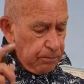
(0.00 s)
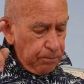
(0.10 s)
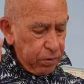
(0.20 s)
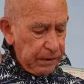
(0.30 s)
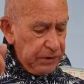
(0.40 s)

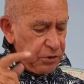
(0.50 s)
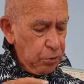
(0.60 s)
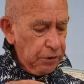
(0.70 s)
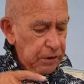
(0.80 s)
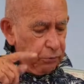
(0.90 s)
police
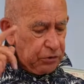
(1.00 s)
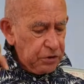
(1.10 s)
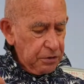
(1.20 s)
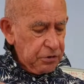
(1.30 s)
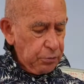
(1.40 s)
working with
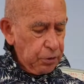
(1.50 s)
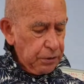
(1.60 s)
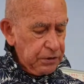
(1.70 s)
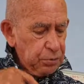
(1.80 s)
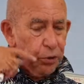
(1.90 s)
social
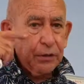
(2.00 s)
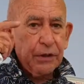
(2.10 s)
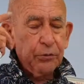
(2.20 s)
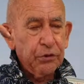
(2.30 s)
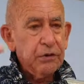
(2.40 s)
workers,
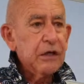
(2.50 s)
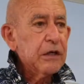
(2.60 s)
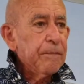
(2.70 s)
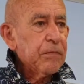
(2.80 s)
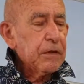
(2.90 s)
working with
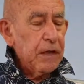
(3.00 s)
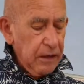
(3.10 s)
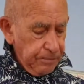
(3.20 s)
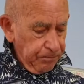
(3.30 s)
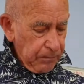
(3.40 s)

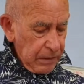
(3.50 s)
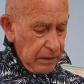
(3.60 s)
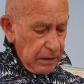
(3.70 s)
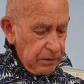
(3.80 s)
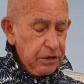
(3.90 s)

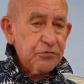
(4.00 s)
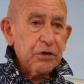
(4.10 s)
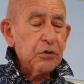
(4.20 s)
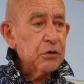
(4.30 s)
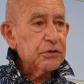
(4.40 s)

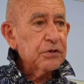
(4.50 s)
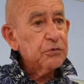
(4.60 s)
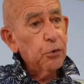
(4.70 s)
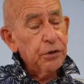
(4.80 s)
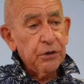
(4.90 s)
district
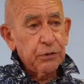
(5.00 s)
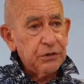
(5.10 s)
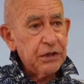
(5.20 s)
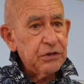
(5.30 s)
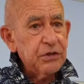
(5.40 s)
nurses, working with
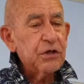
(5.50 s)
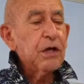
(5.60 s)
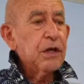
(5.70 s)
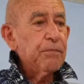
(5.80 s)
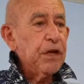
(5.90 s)
teachers.
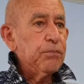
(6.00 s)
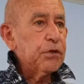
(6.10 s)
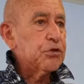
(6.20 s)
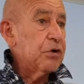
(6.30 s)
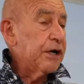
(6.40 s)
People
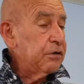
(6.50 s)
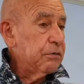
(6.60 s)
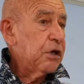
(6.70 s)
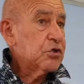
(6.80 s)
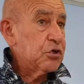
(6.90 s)
are trying
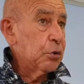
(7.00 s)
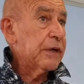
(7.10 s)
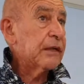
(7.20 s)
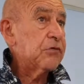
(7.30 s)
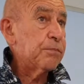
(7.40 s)
to sort
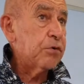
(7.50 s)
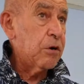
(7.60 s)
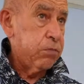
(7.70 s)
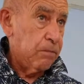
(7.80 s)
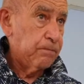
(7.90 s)
out the
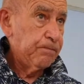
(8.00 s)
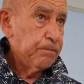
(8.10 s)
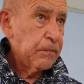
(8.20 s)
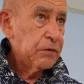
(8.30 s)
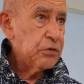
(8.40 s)
problem.
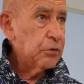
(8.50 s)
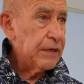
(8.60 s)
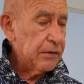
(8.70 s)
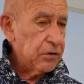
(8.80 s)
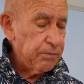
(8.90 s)
Sort
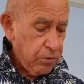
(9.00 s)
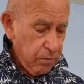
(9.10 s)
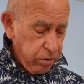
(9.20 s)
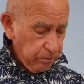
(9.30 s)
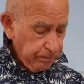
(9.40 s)
out the problem.